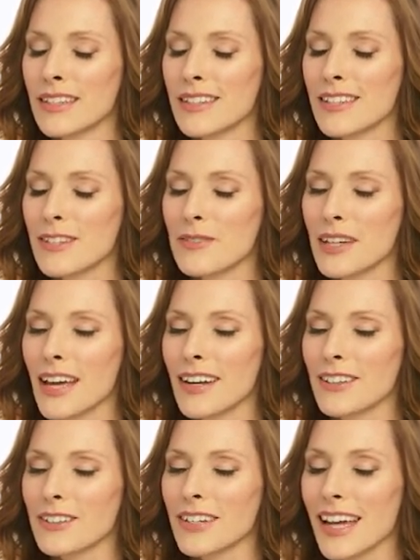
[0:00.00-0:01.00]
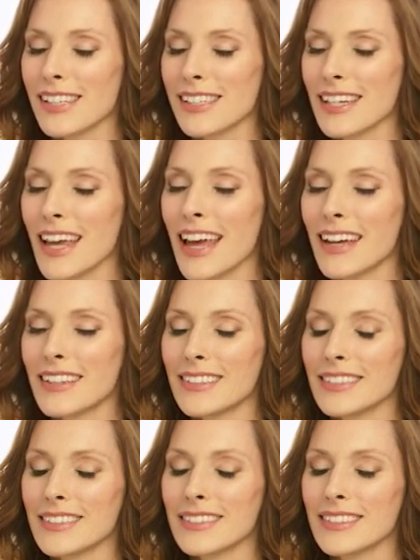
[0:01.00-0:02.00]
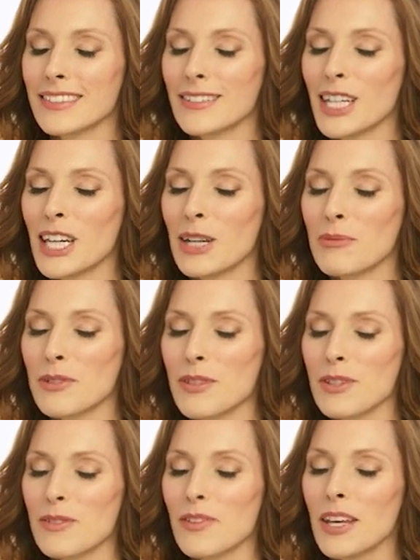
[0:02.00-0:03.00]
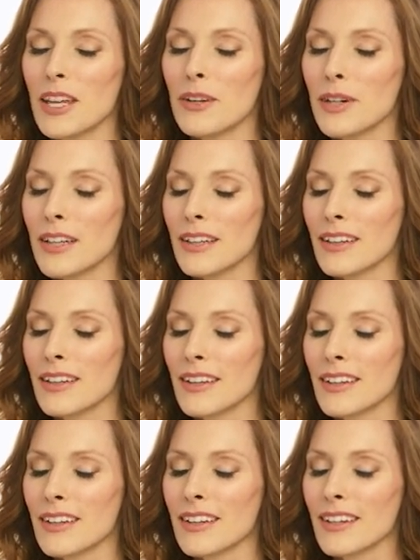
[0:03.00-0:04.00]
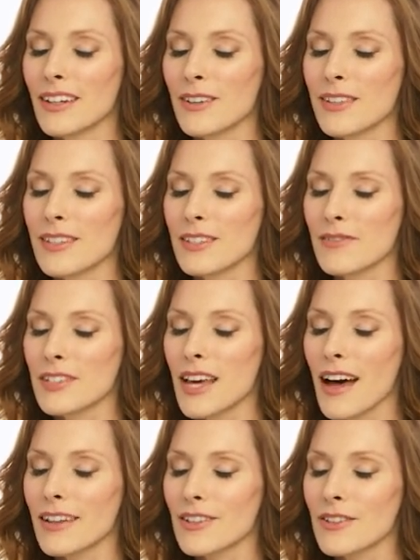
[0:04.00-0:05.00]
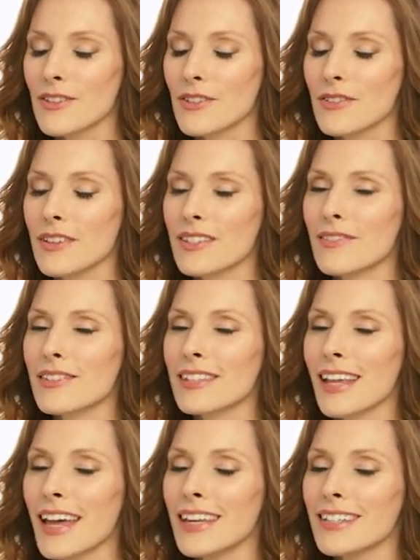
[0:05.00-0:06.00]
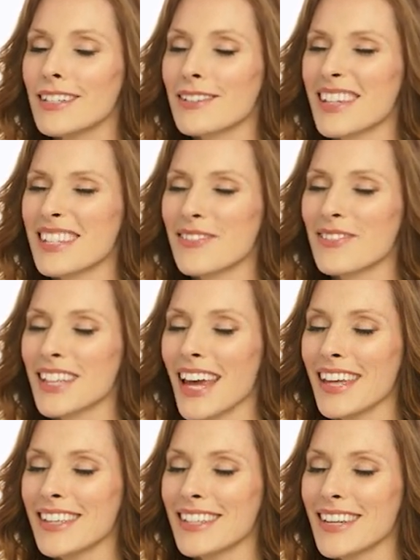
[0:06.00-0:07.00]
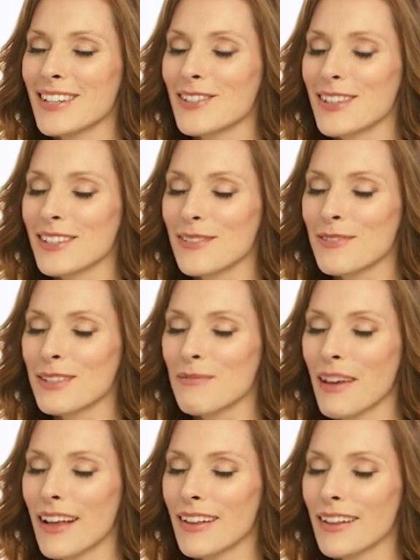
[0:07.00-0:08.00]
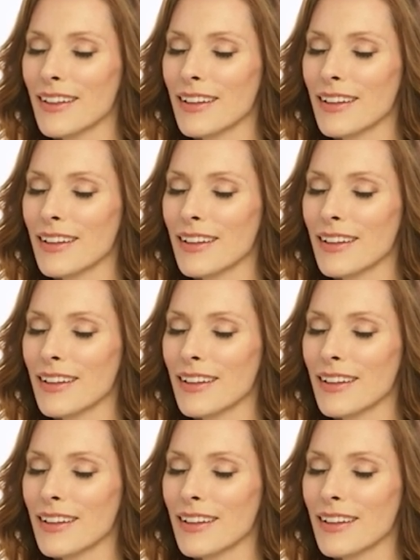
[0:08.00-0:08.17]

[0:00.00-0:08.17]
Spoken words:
So again, on your next inhale, waking up your sense of hearing, your sense of touch, your sense of sight, your sense of taste, and your sense of smell.